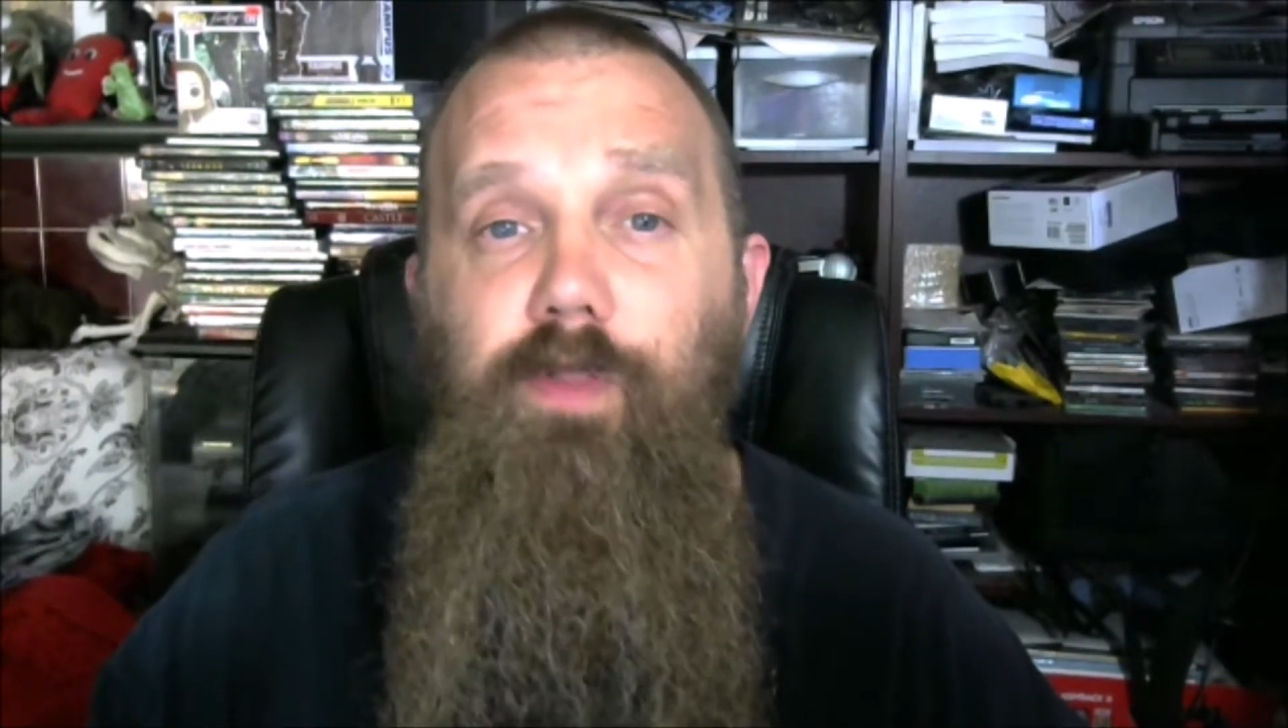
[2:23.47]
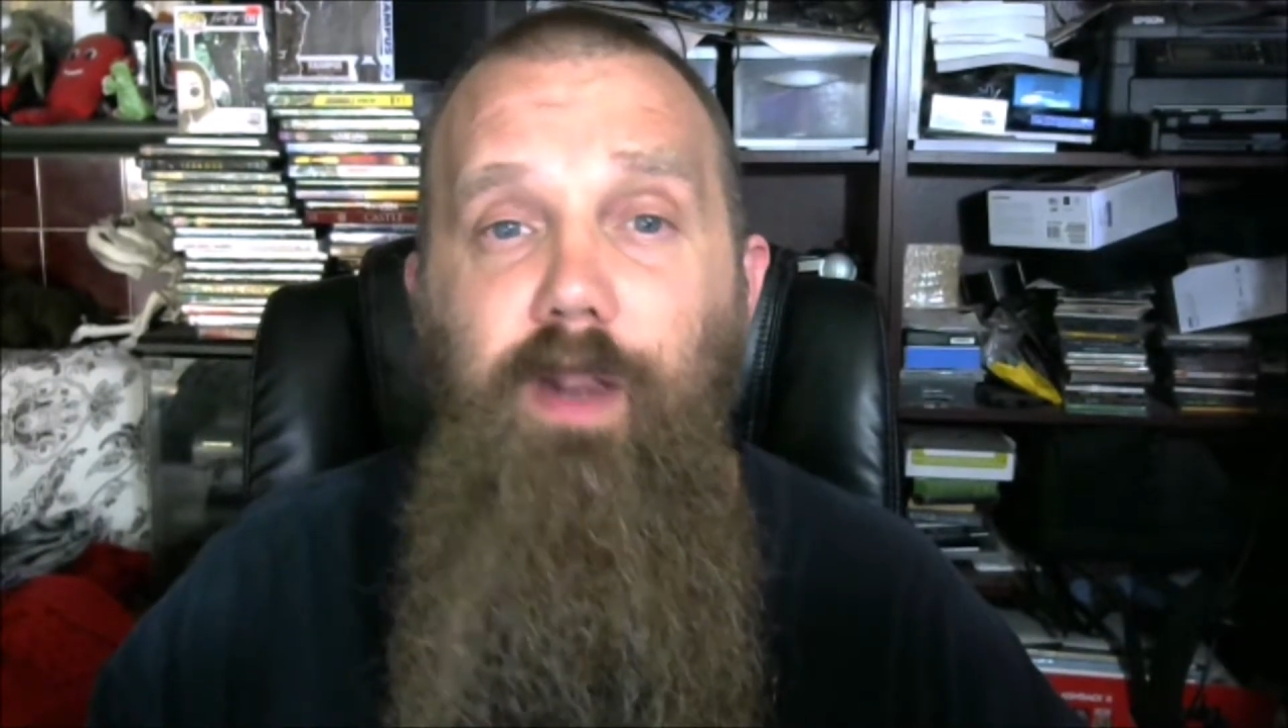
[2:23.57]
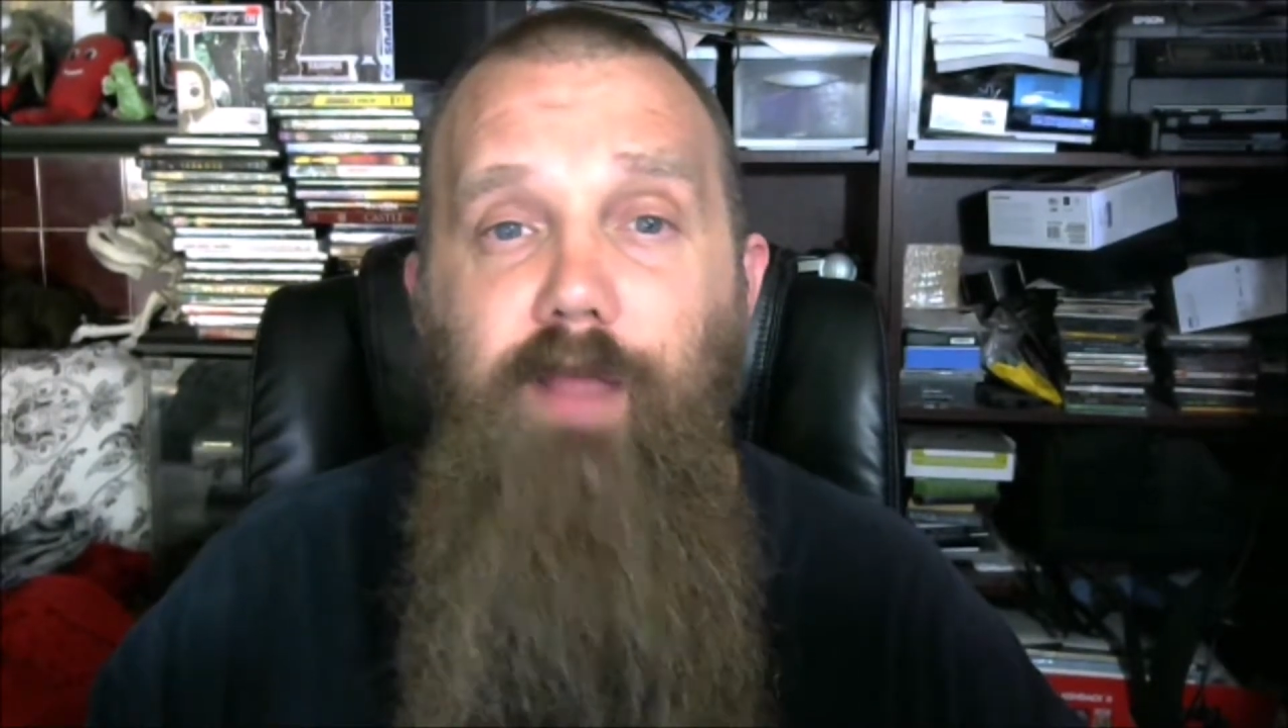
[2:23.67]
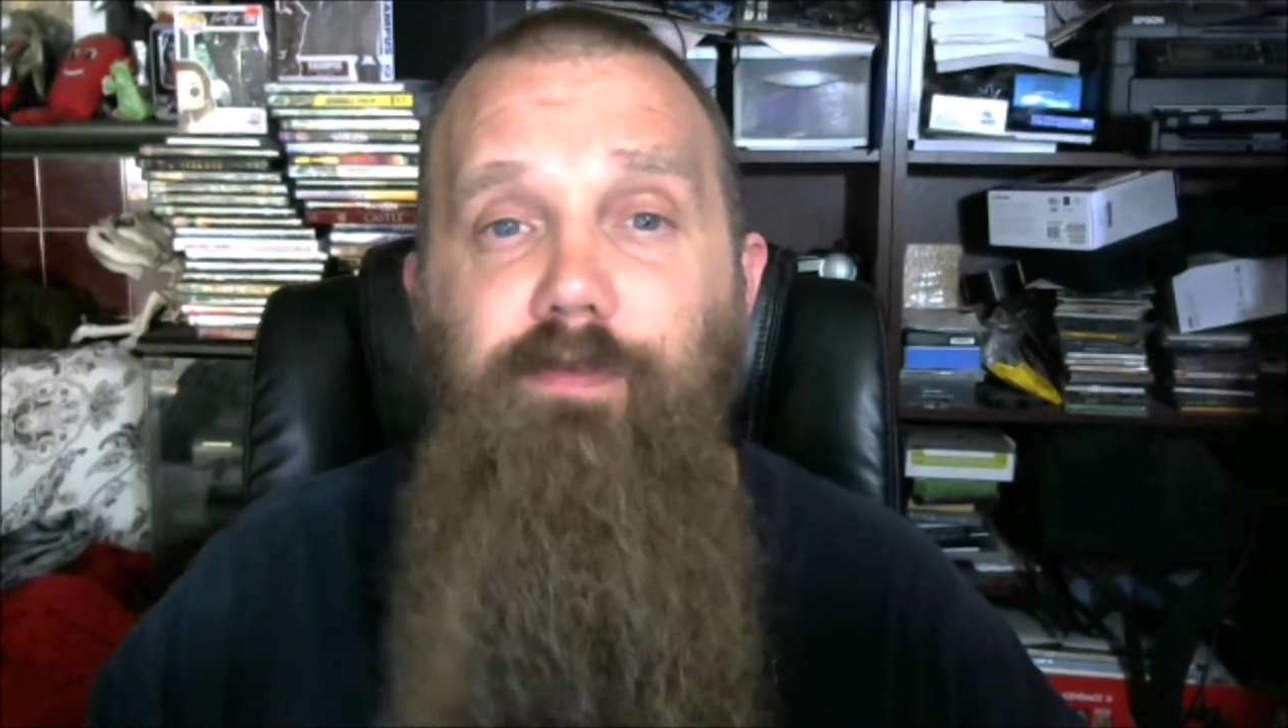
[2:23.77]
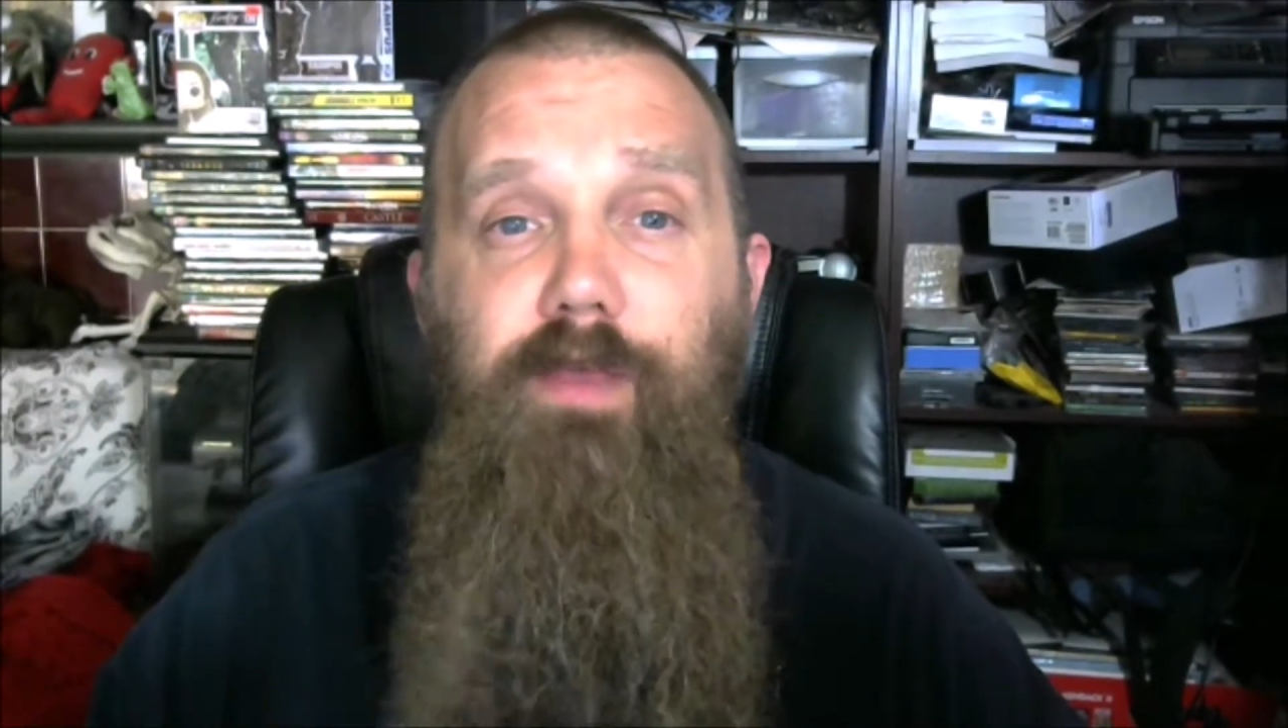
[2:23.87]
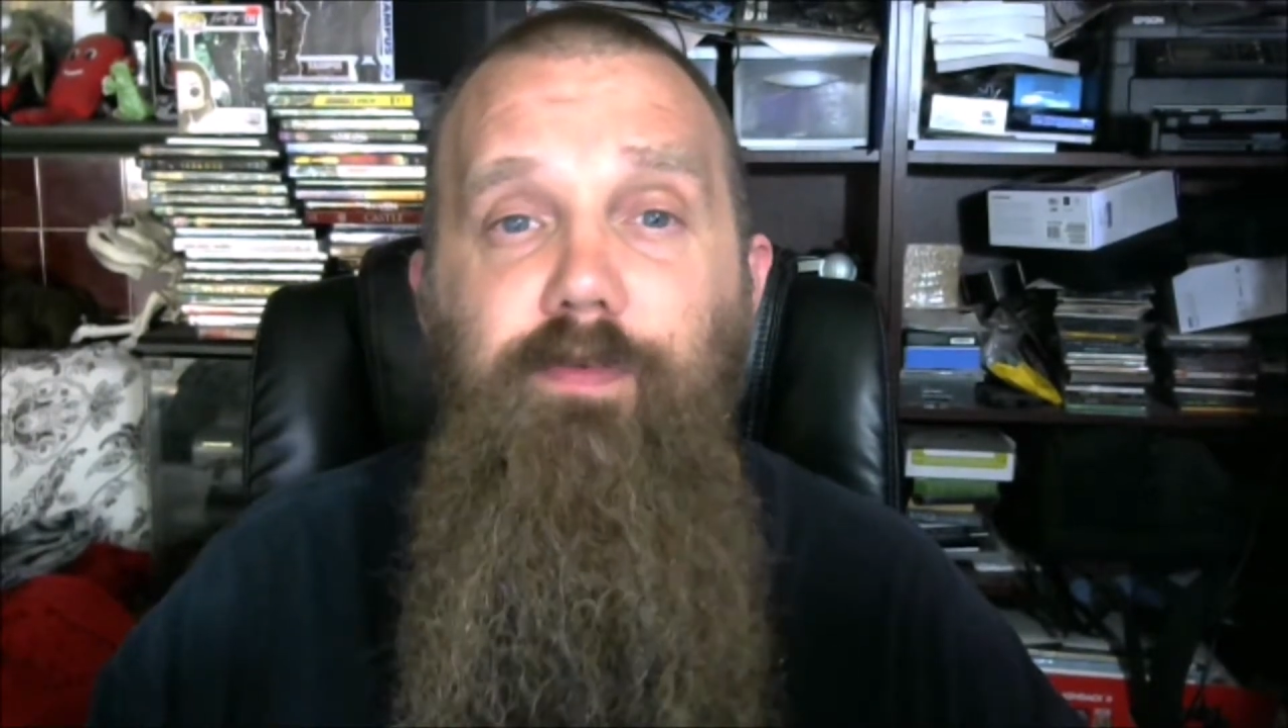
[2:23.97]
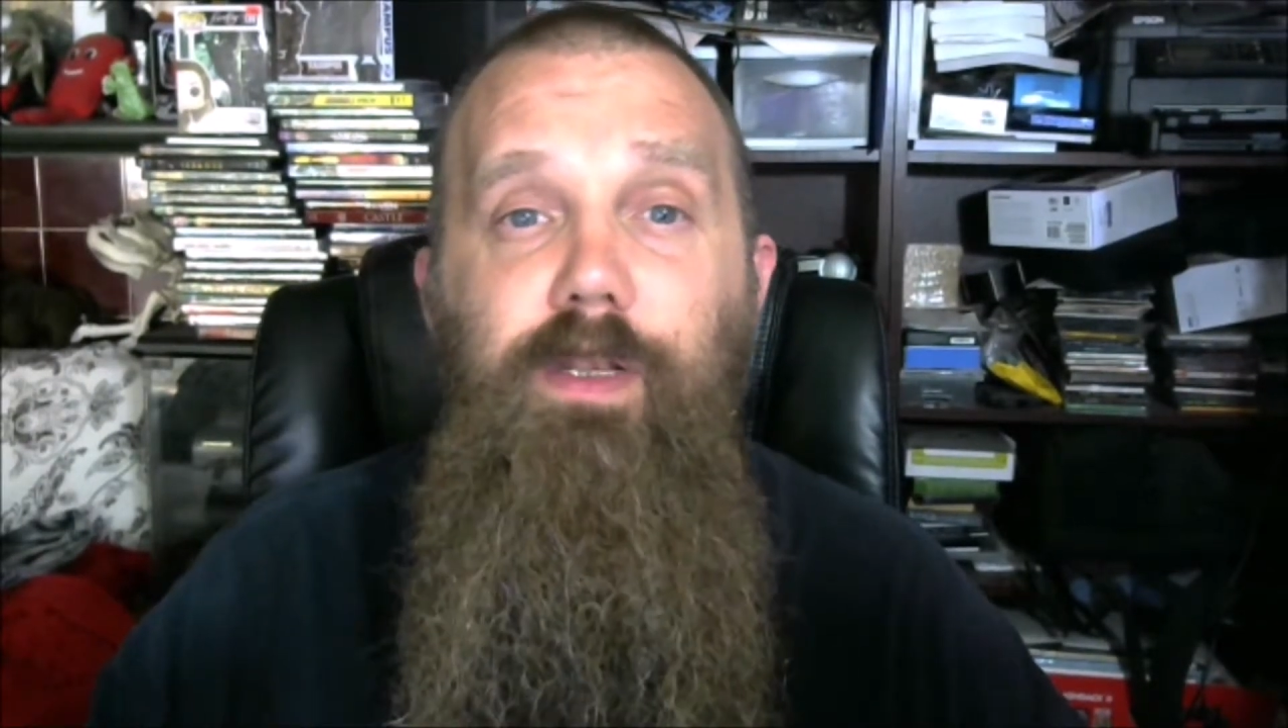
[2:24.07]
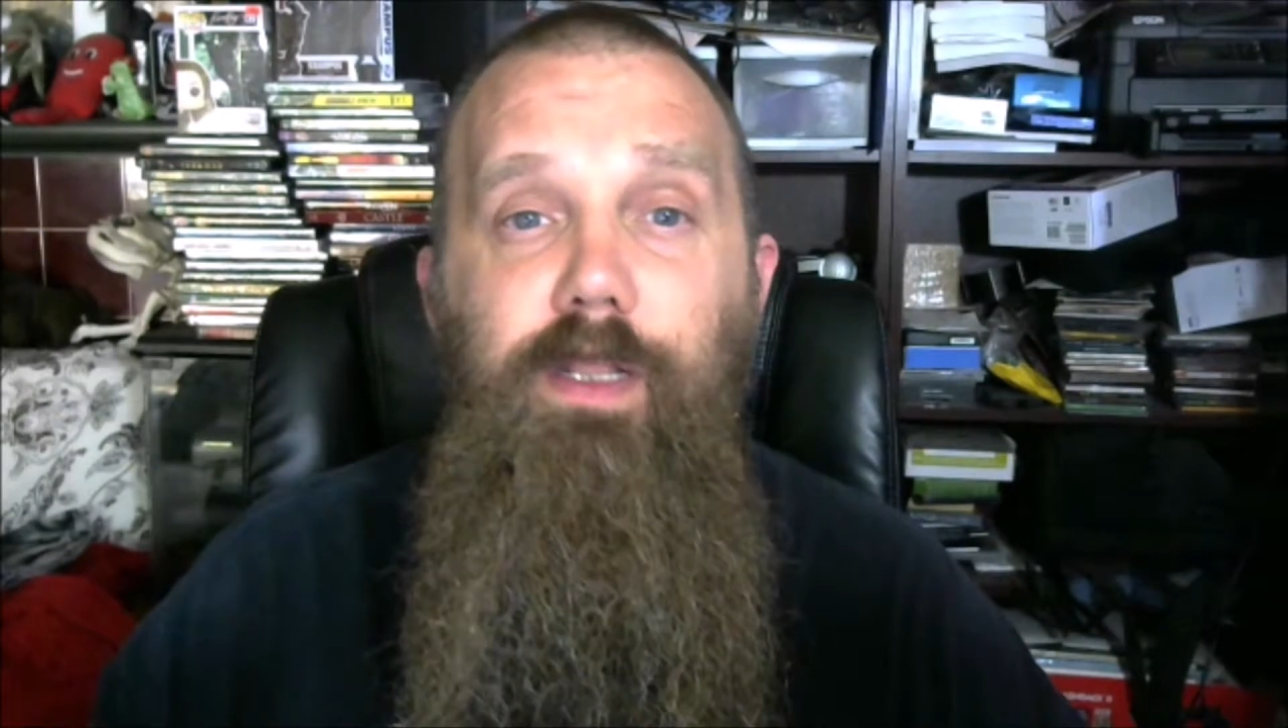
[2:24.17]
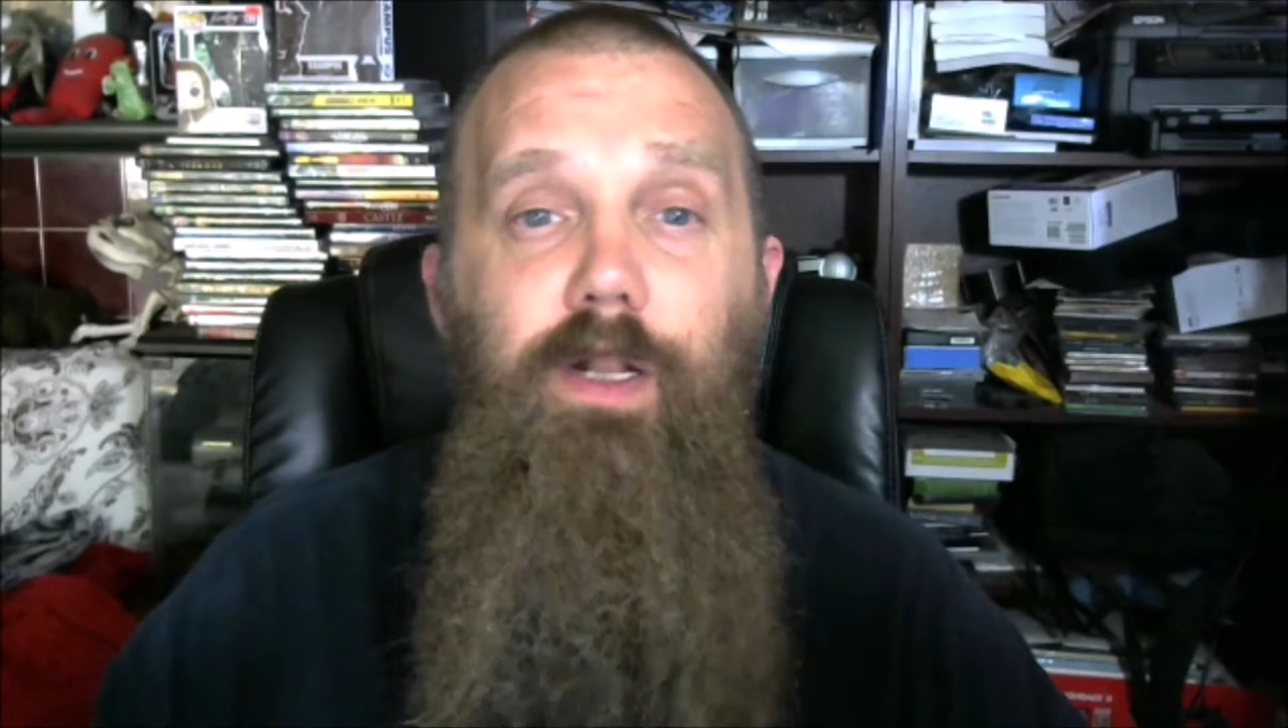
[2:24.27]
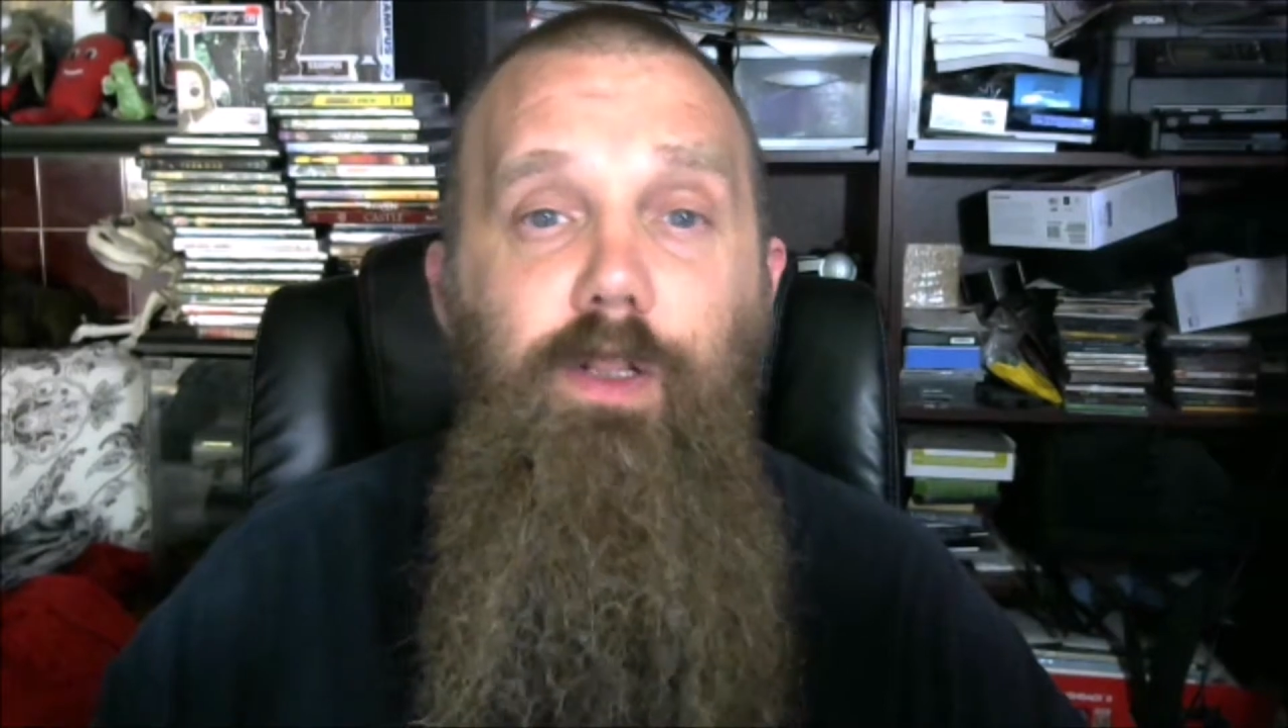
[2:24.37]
that I've given in